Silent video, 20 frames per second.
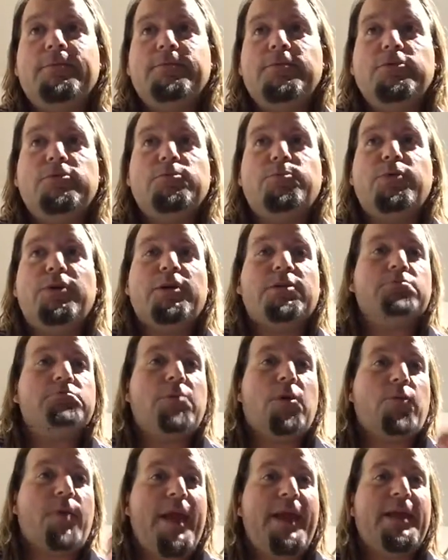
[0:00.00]
You put
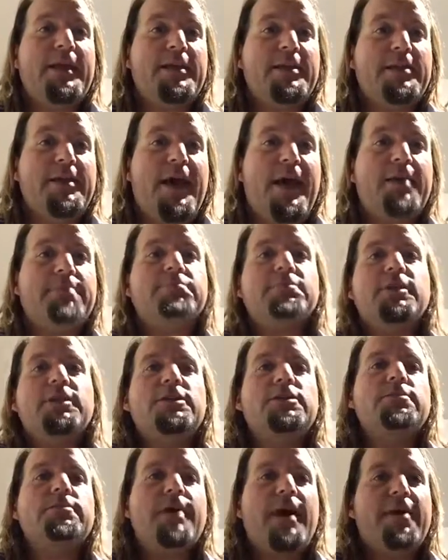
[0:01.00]
a rank into that, and then
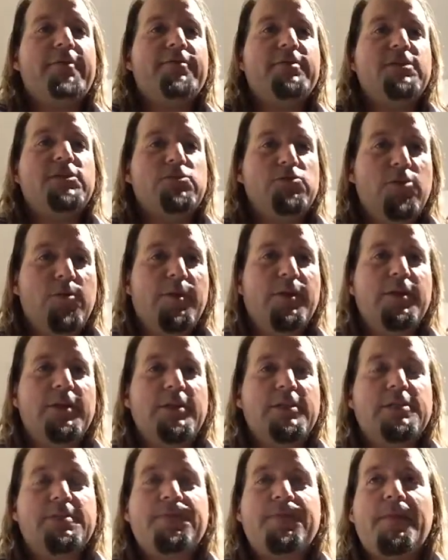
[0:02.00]
you have these new
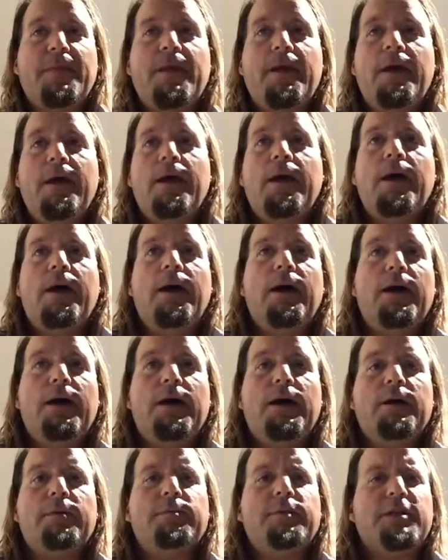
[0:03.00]
abilities.
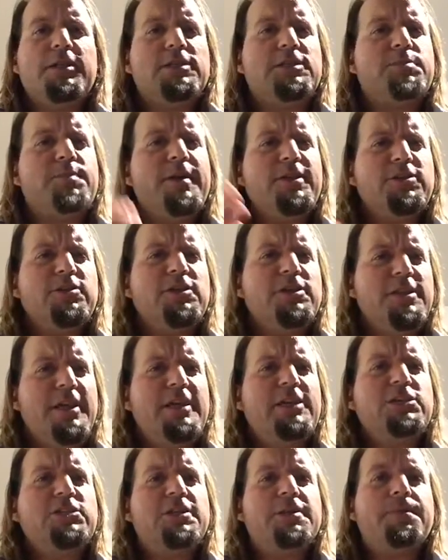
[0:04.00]
But a
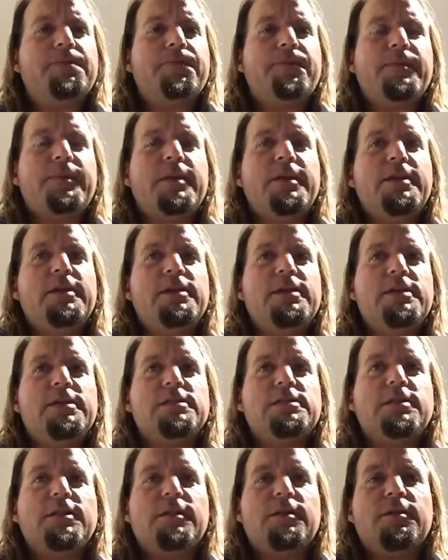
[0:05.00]
specialization
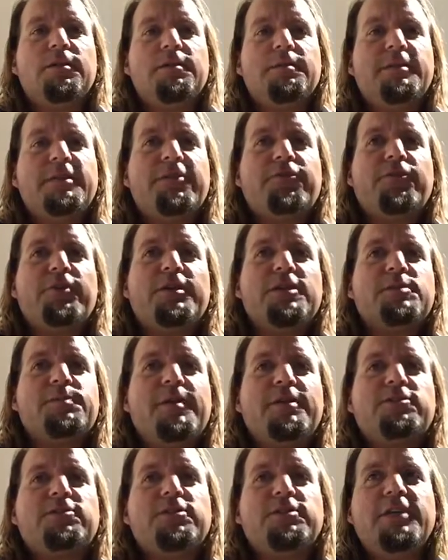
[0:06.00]
is a little bit different. A
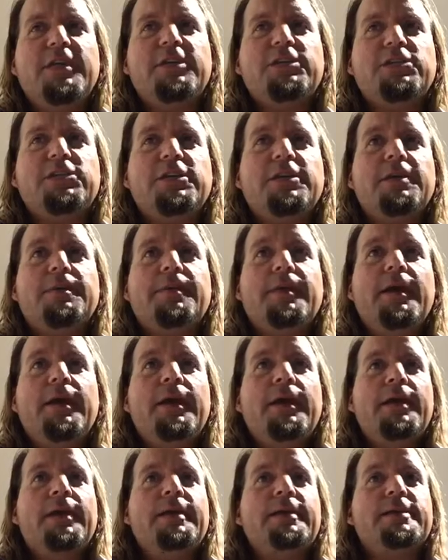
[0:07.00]
specialization
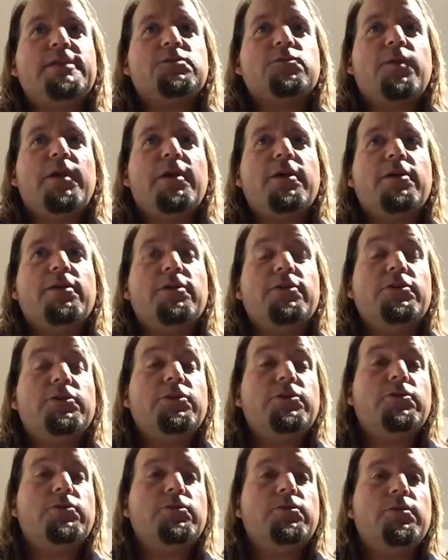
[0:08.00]
is where
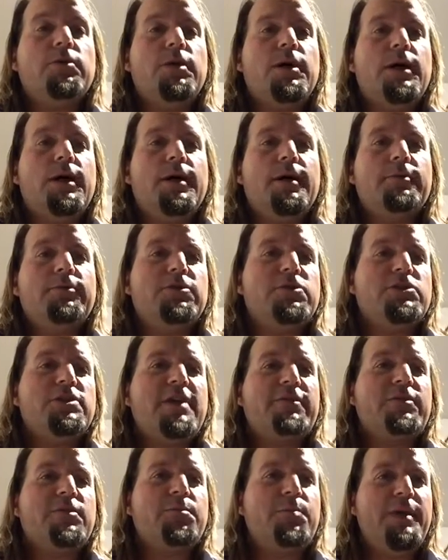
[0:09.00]
you just
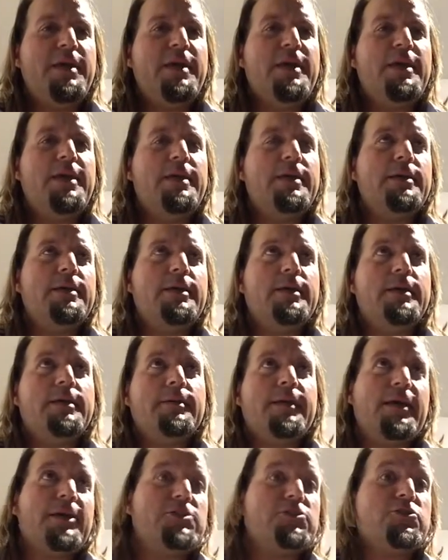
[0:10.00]
have to be
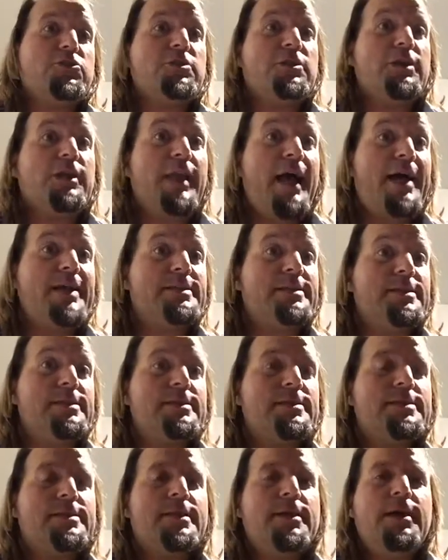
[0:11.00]
like certain
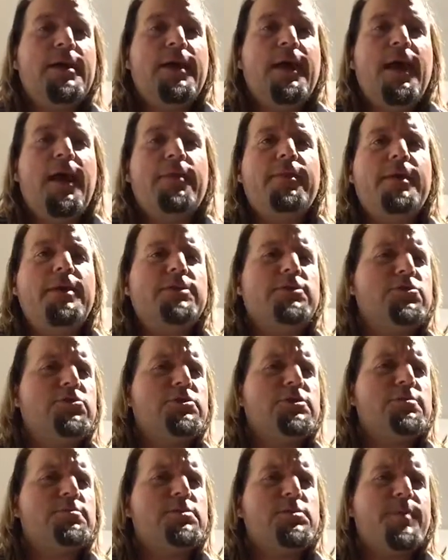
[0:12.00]
classes and then do
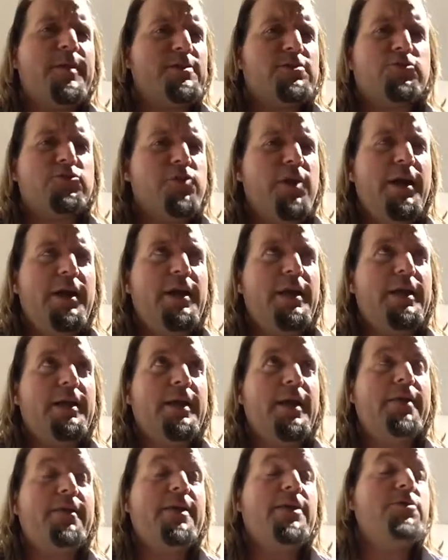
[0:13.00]
some special
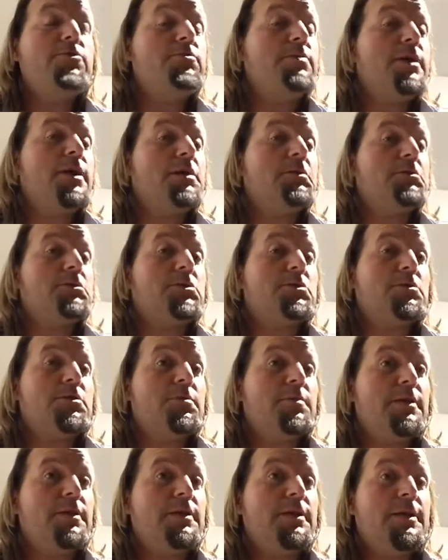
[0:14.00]
training, and then you get a certain
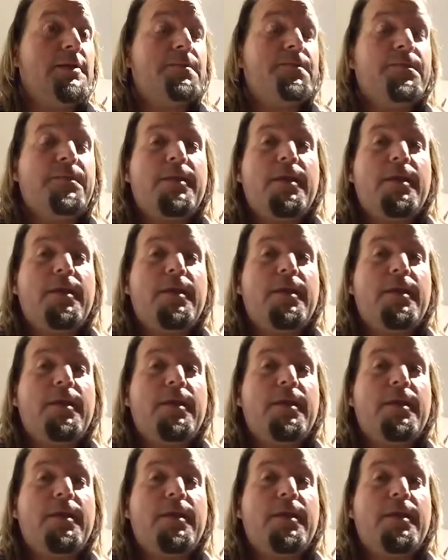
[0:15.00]
ability.